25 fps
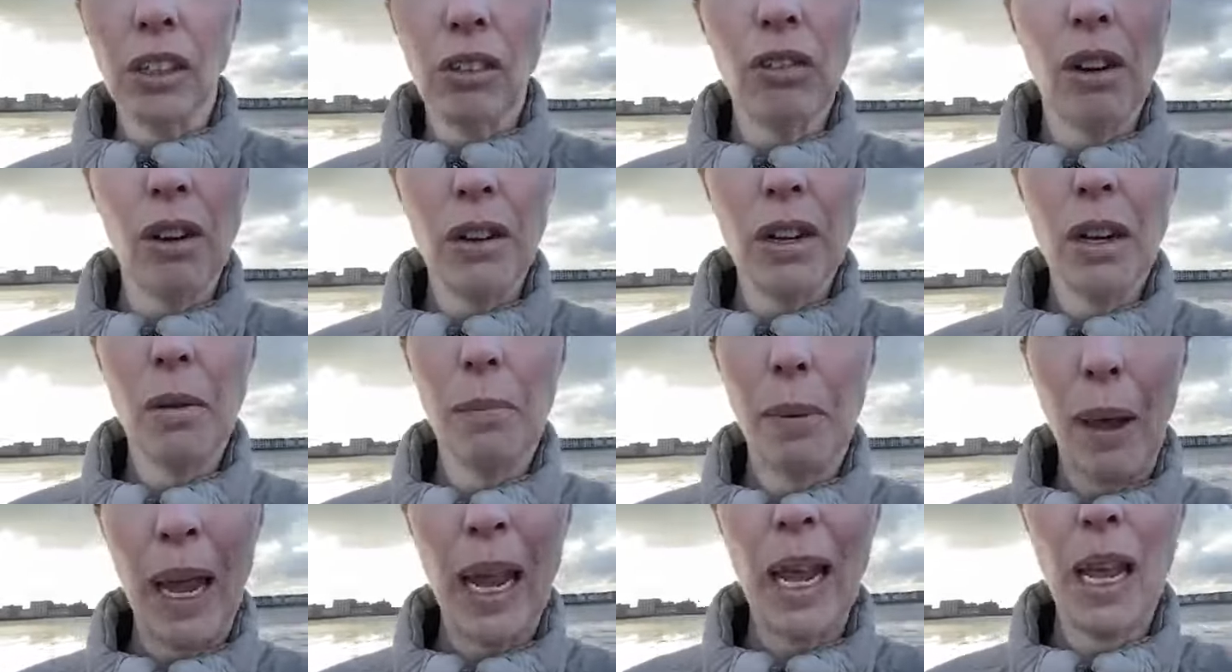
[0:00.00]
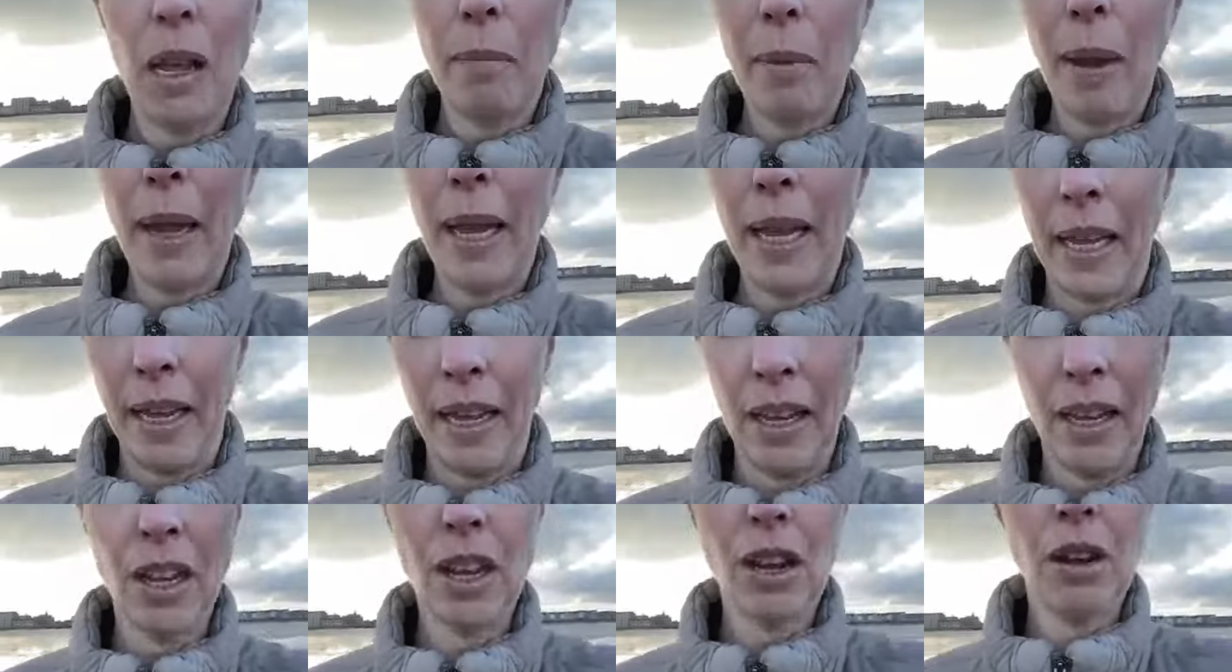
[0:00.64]
You're growing a
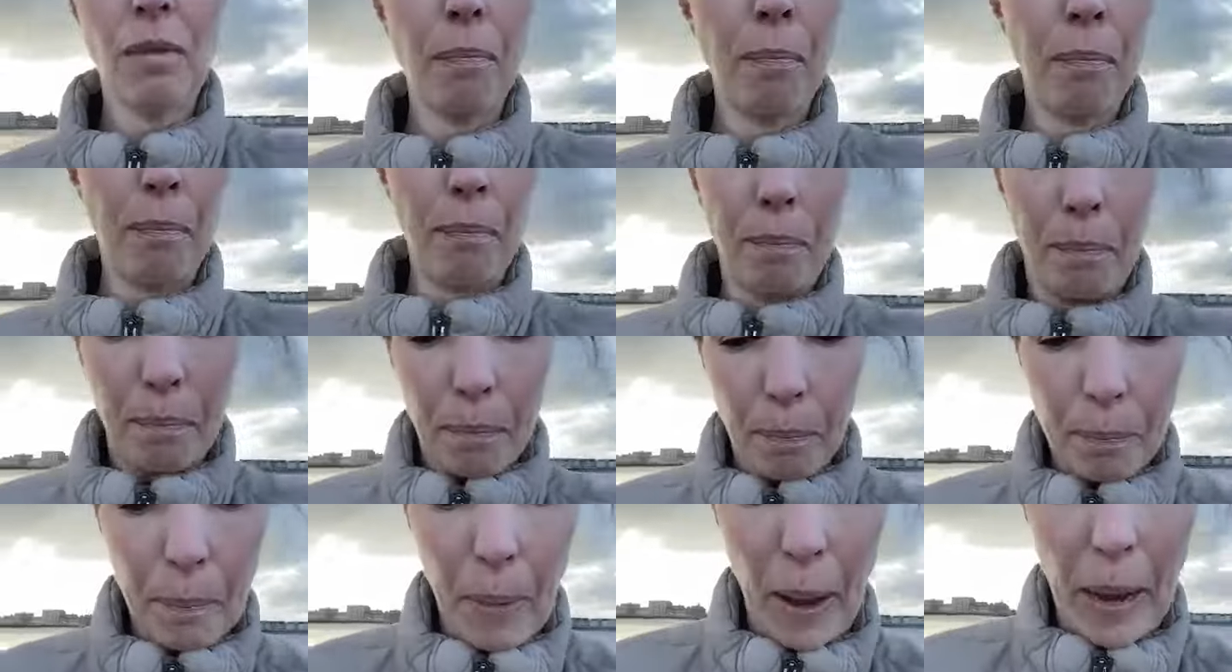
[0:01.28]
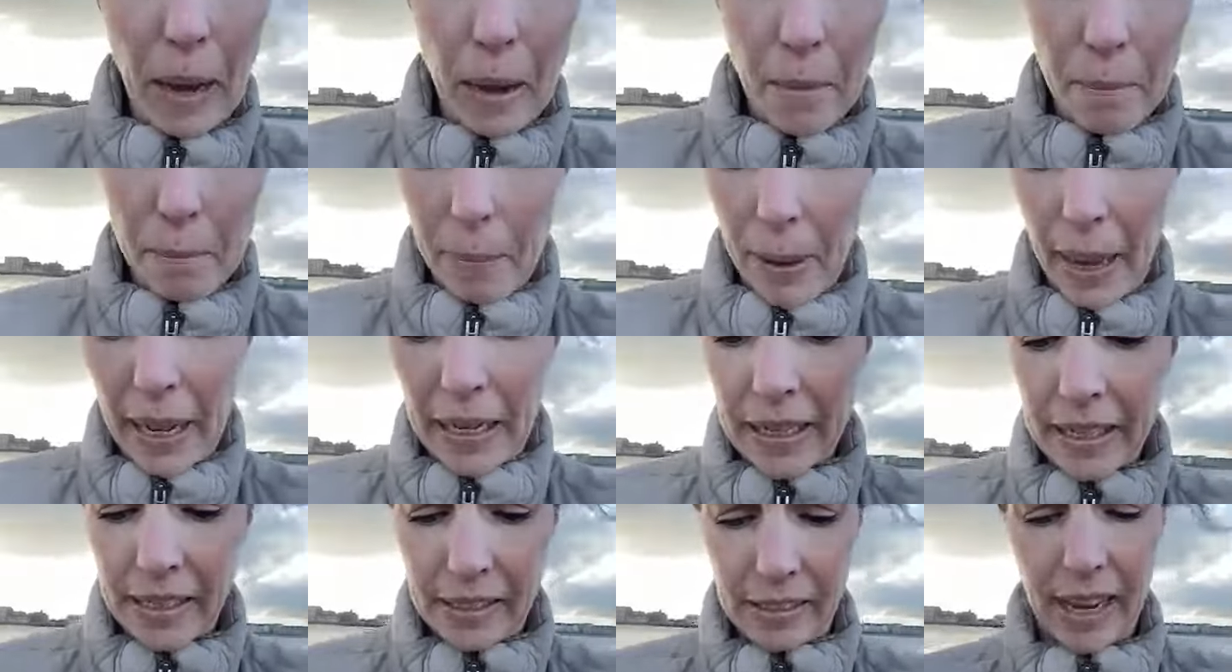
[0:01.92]
baby. Your
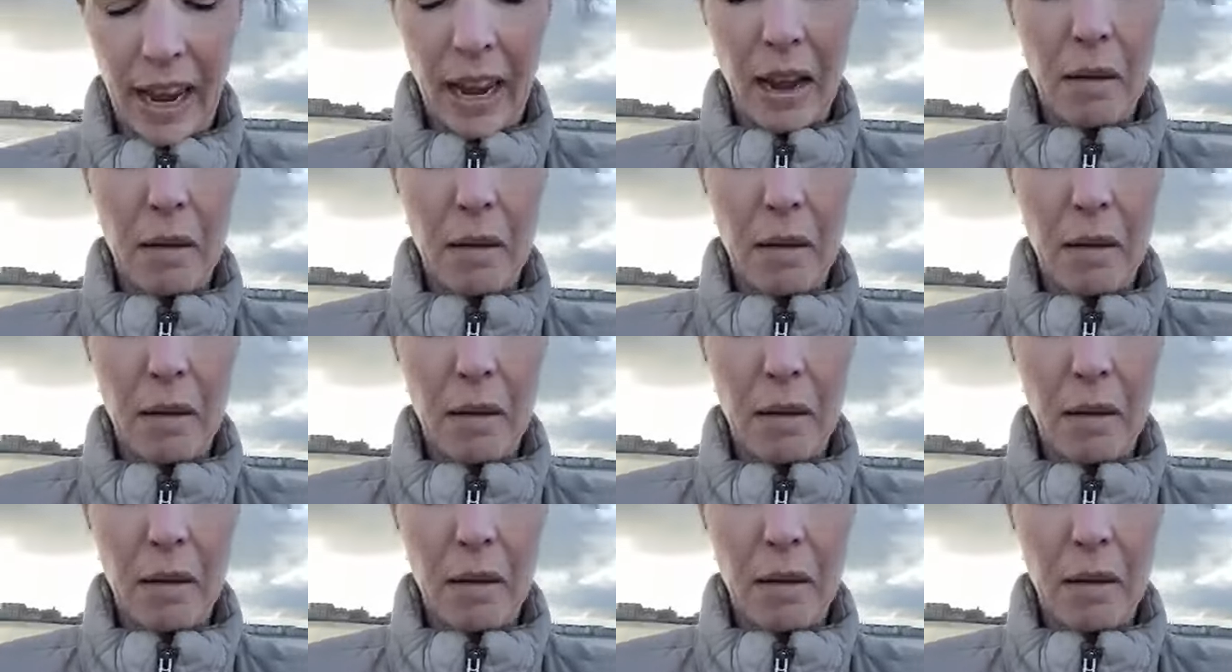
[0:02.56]
belly's